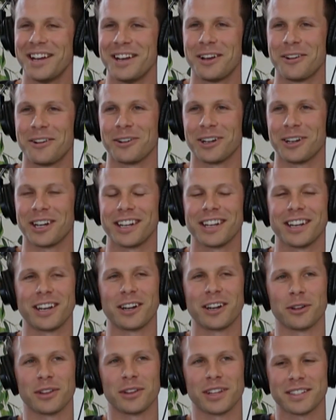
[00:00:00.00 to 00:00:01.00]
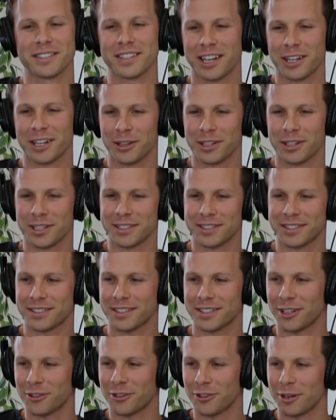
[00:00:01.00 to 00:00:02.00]
Right? I don't know. They sign all
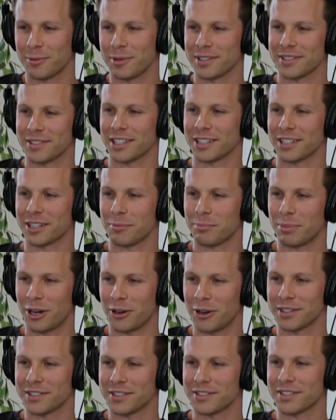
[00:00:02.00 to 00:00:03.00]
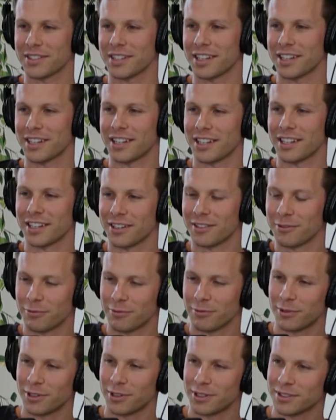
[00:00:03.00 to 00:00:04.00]
these agreements like the Paris,
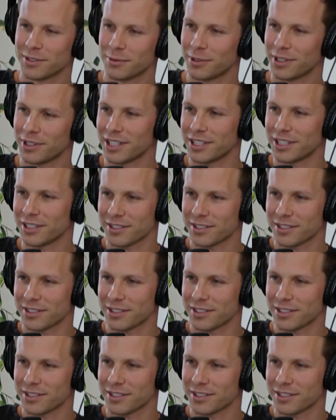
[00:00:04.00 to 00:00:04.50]
what is the one they just